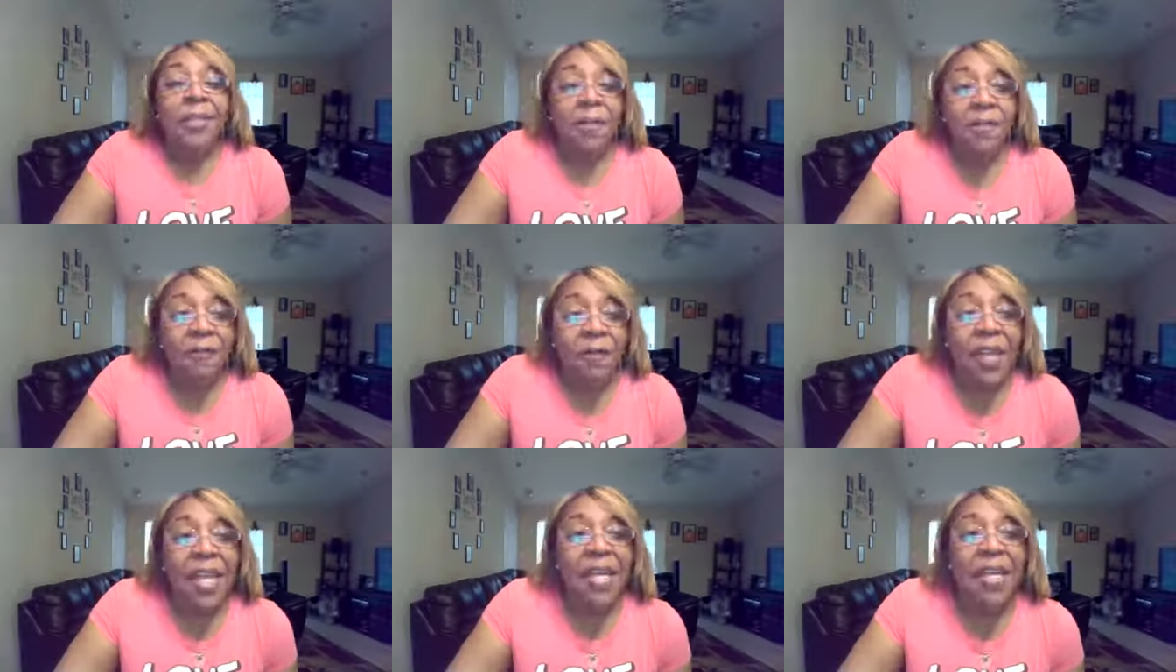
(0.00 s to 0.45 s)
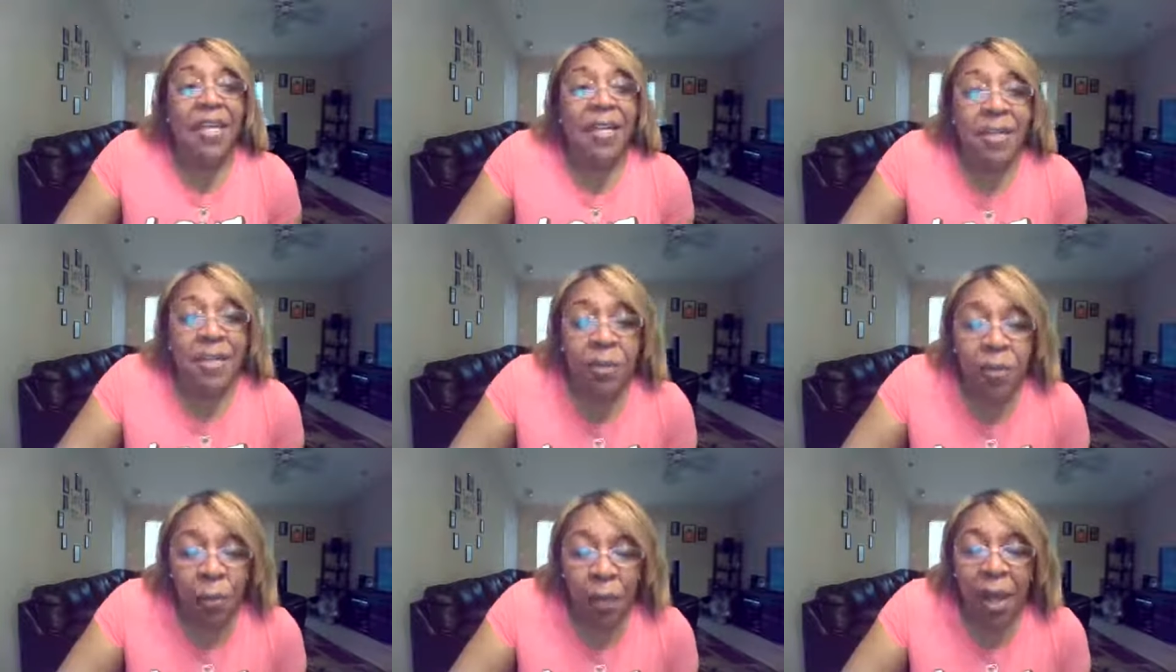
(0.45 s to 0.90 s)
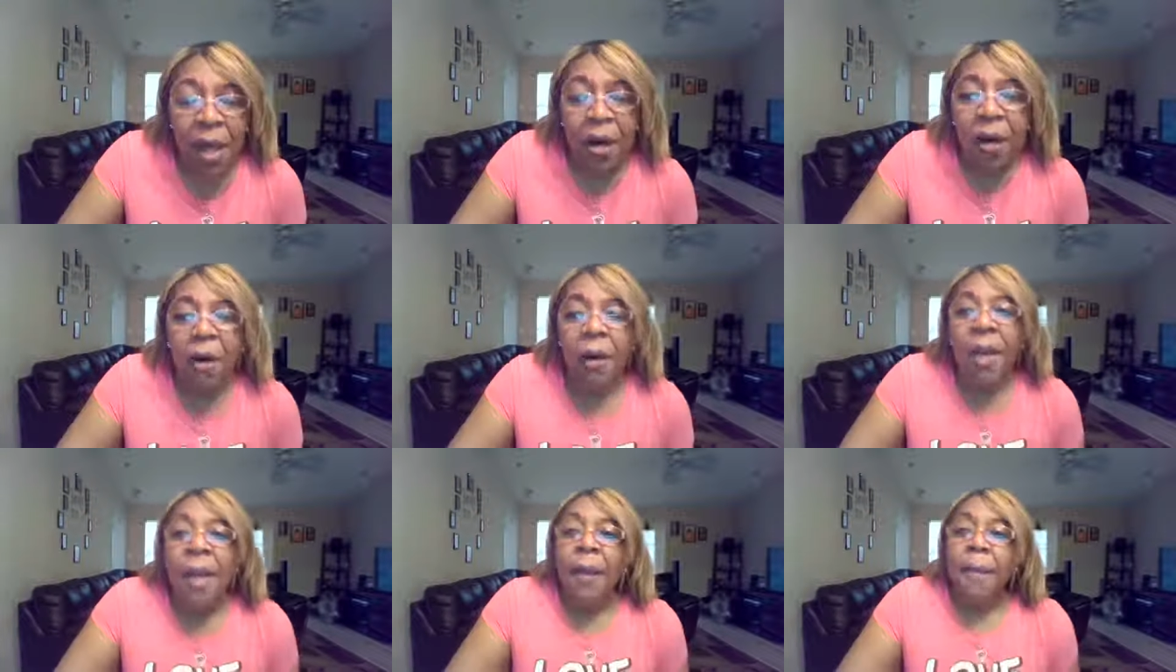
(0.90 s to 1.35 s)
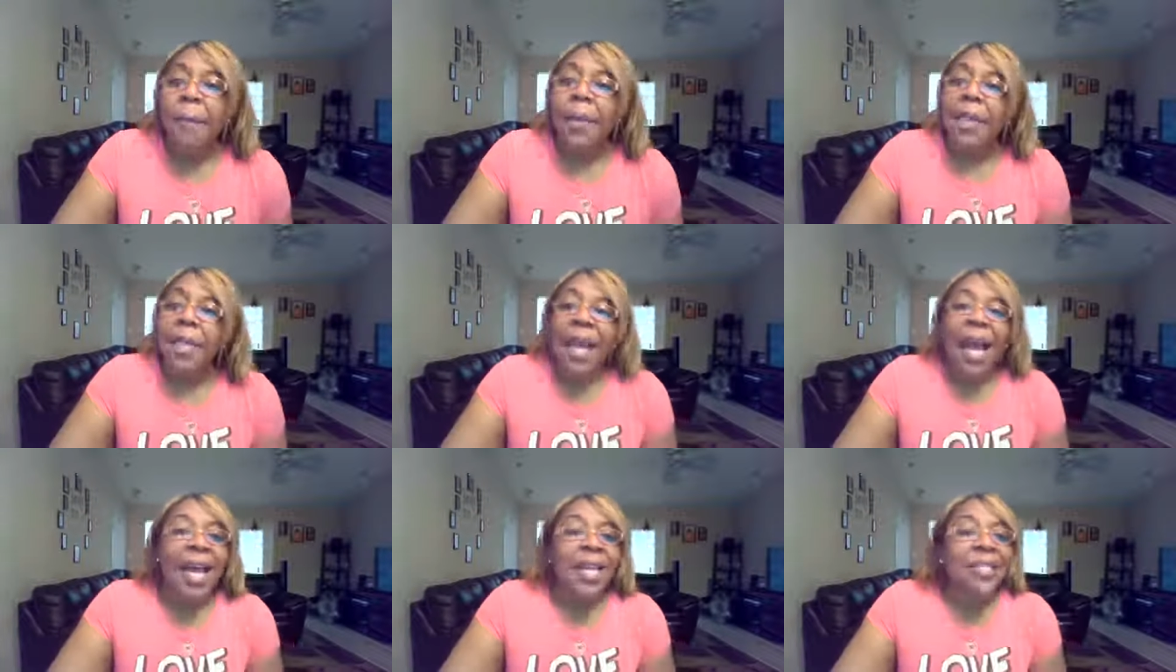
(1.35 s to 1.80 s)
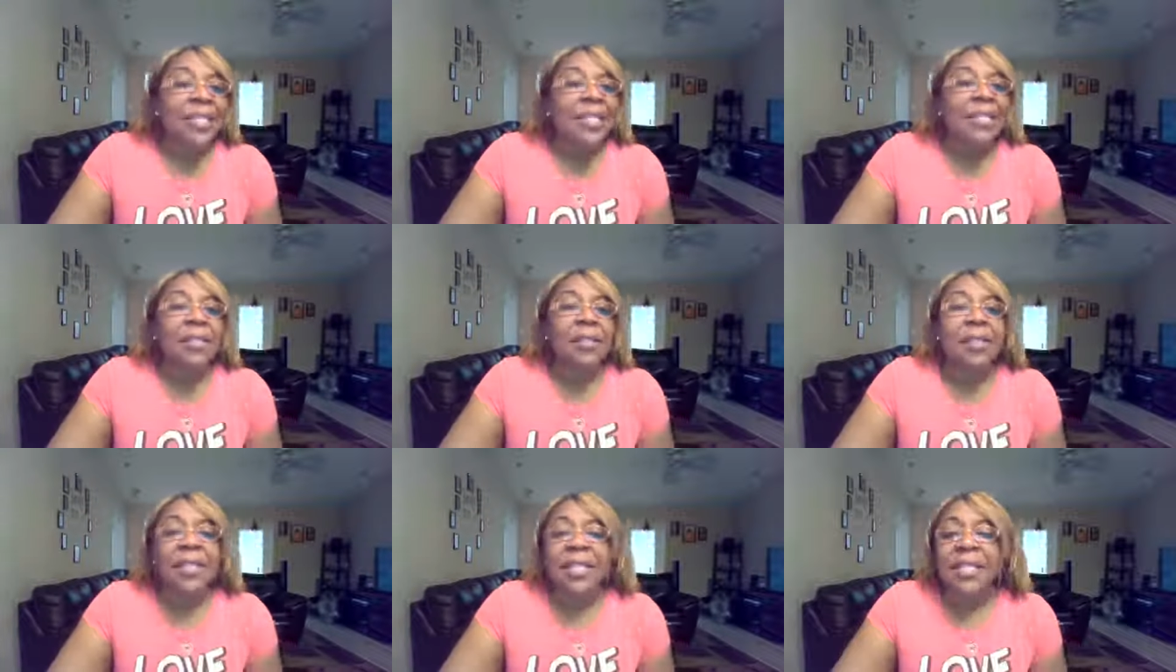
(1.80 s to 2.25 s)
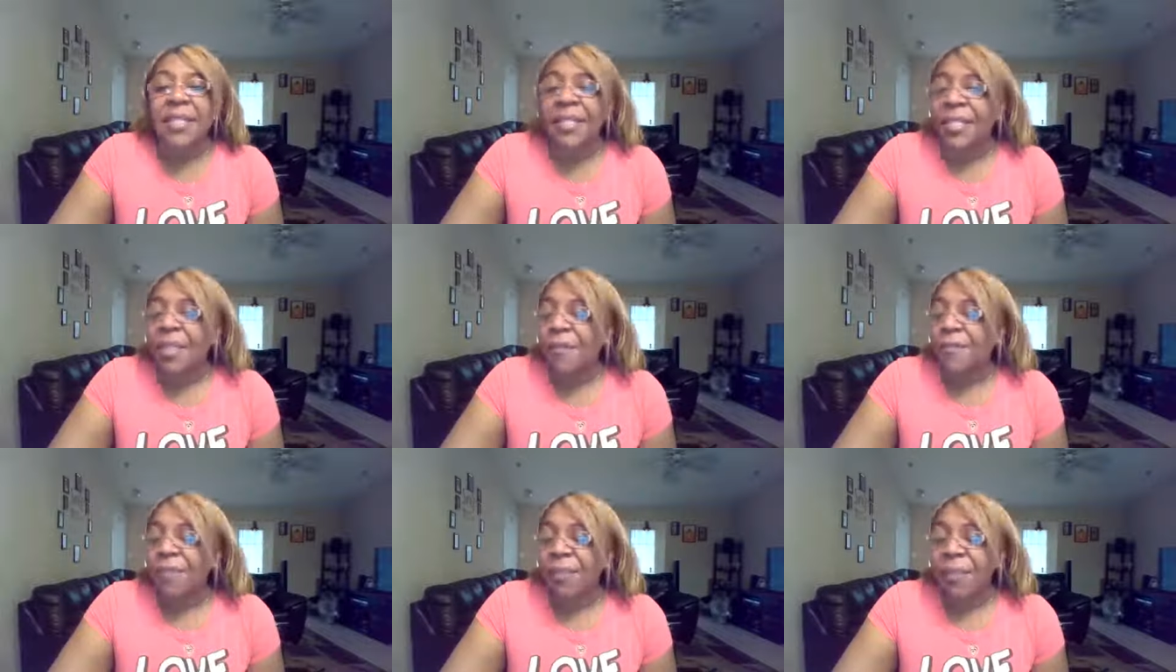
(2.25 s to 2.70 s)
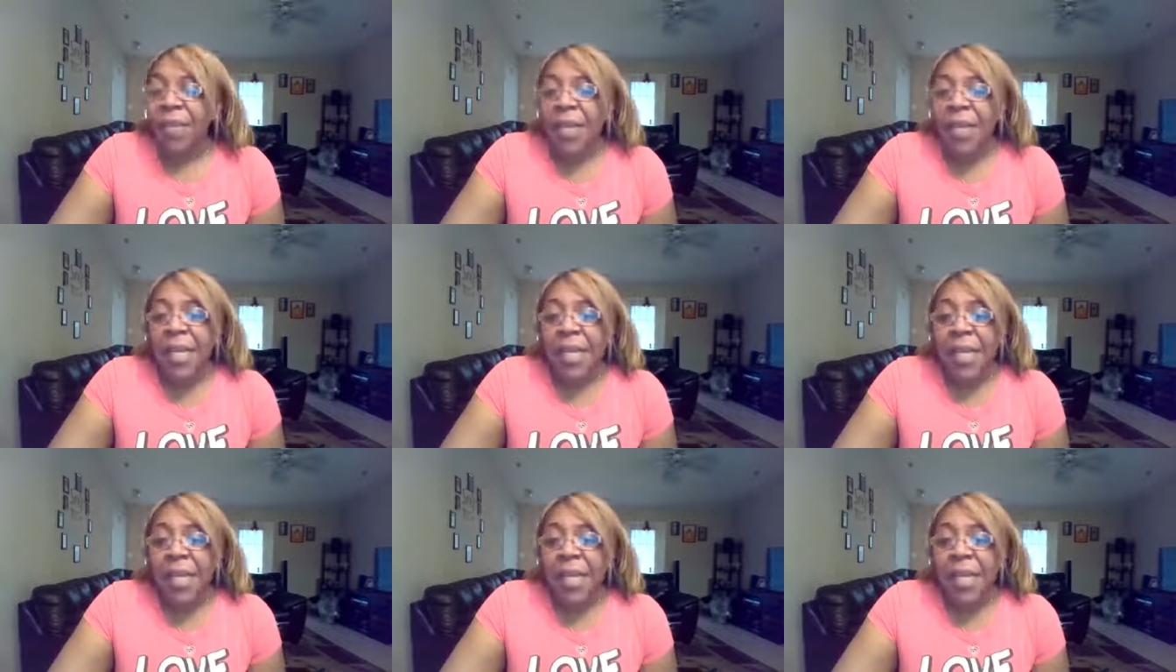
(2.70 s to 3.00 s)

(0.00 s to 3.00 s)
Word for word: defeated as well but god says listen